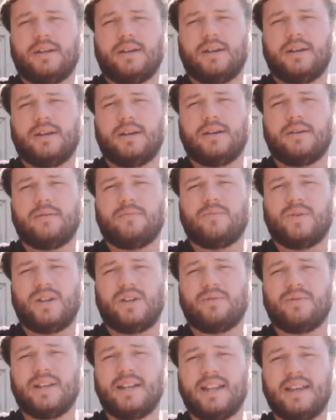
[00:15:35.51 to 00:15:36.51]

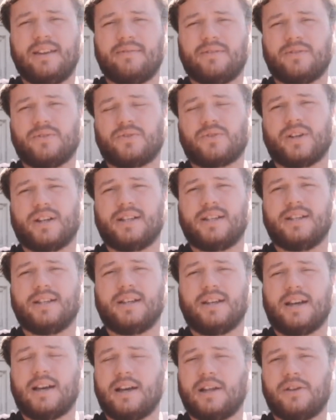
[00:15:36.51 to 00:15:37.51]
when you are leaving
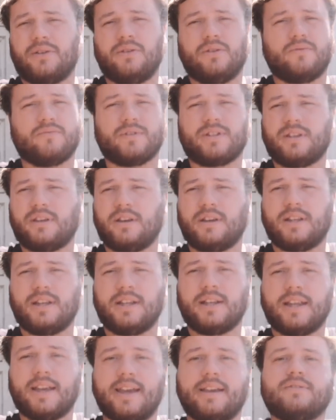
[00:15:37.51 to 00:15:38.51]
Australia and not
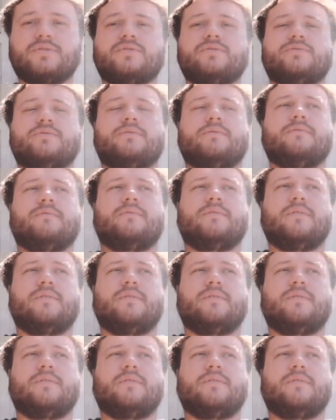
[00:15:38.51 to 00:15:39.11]
returning, it's